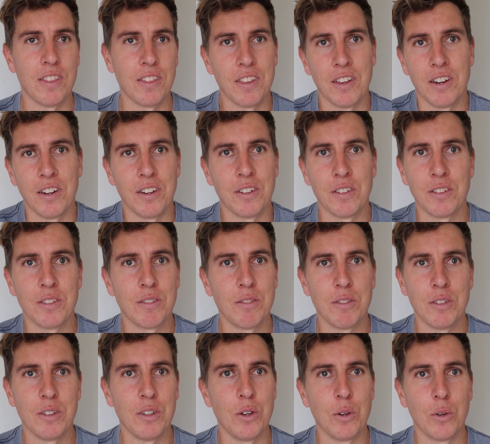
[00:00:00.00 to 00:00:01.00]
then
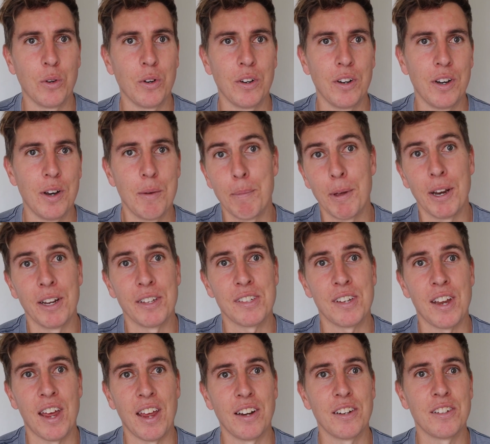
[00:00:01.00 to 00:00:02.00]
you're in a better
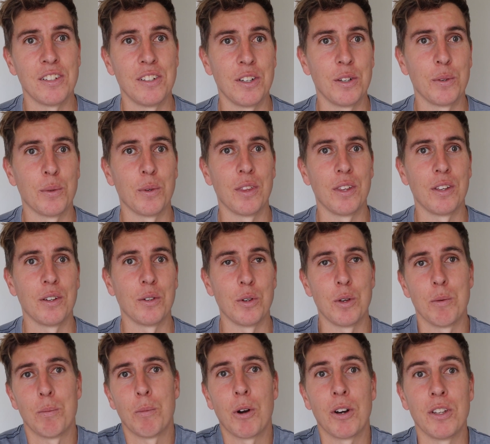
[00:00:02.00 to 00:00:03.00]
state to deal with it, or
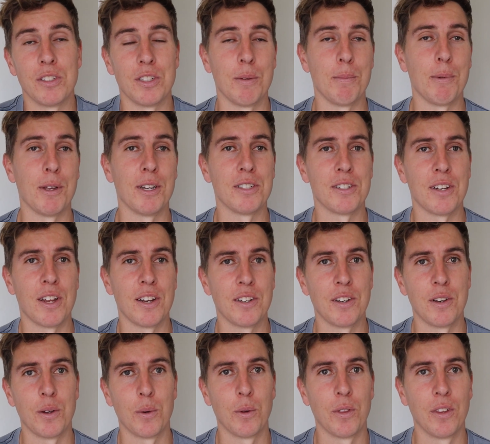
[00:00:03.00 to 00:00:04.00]
your body's in a better state
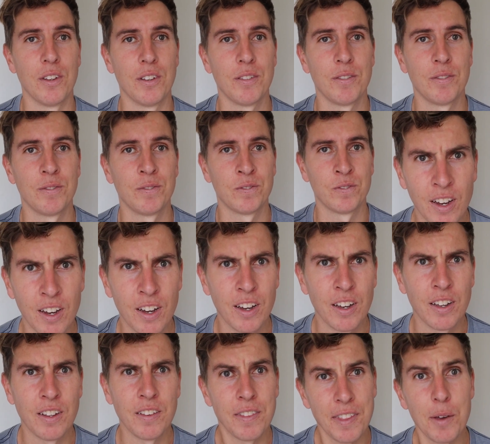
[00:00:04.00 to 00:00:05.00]
to deal with
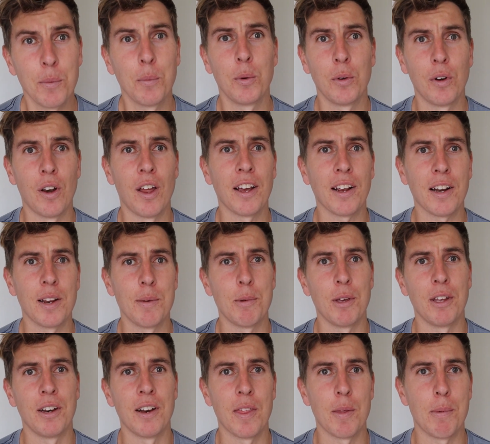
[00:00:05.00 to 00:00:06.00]
it. There will likely
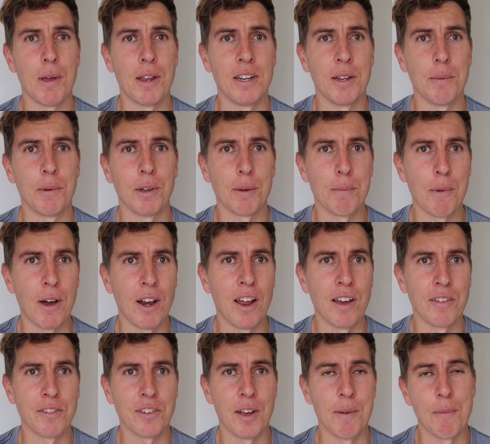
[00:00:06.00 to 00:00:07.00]
be another pandemic in my
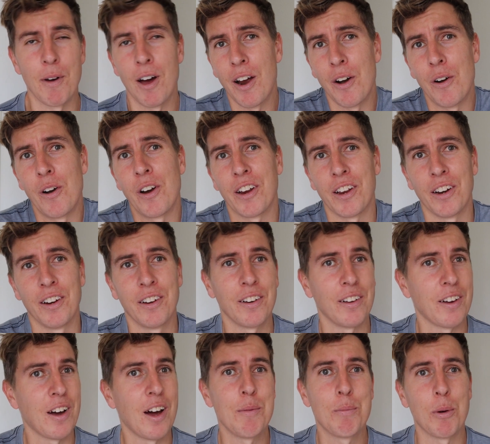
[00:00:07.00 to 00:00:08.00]
lifetime, I
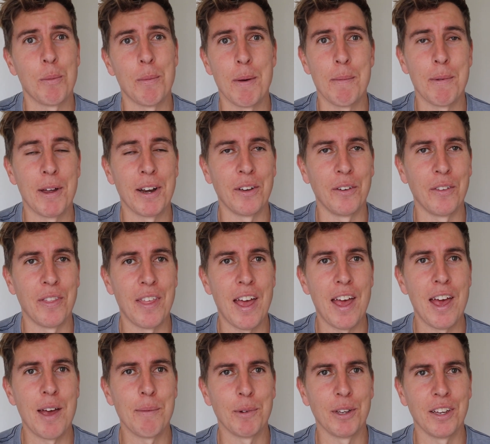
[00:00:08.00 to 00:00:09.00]
reckon. I'd put my money on
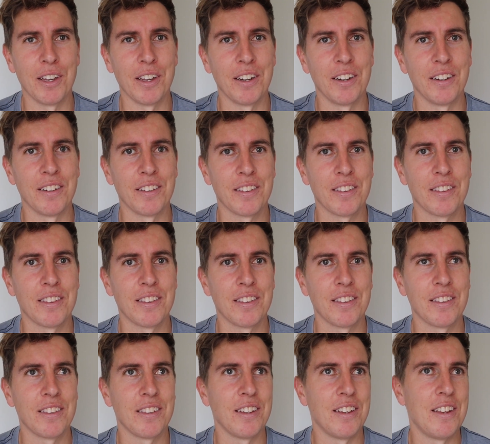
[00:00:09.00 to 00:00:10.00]
that happening again.
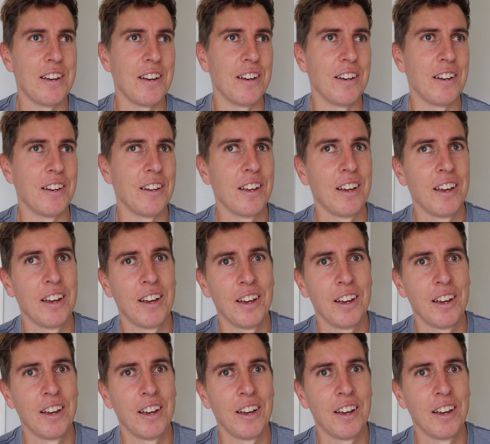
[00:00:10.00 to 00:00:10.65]
In